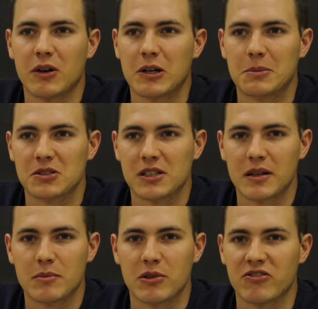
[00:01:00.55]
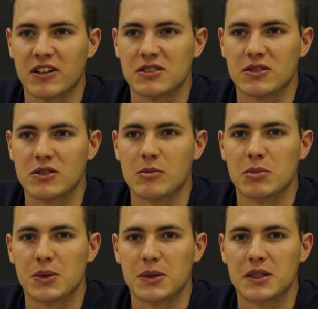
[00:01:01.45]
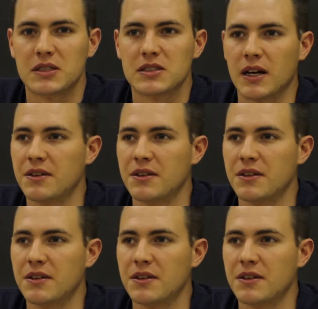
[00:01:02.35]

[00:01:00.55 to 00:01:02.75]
30% professor employees.